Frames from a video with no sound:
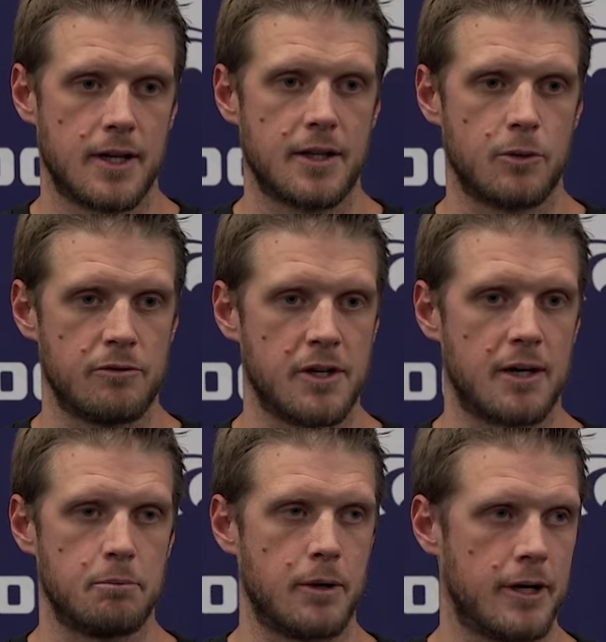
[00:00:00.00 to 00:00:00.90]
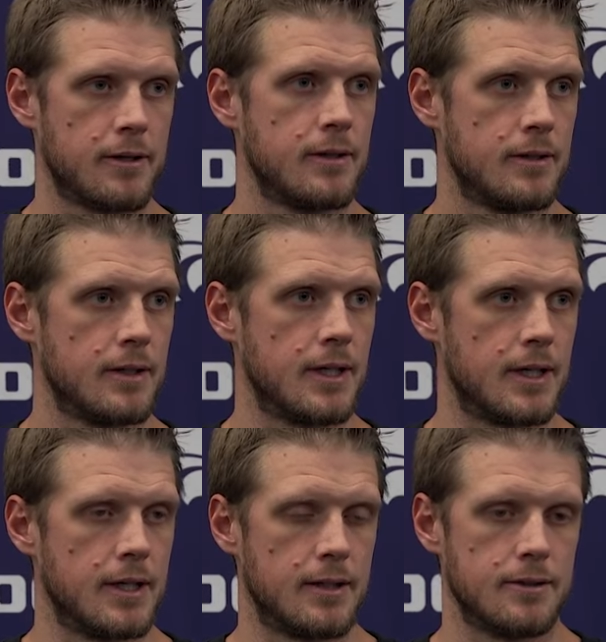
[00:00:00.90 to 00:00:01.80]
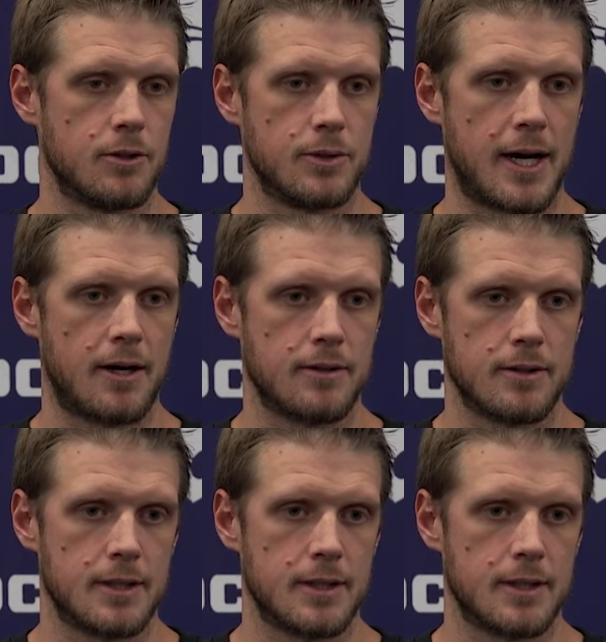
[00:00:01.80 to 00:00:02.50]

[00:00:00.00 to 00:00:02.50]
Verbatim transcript: I think we've gotten better, uh, no doubt.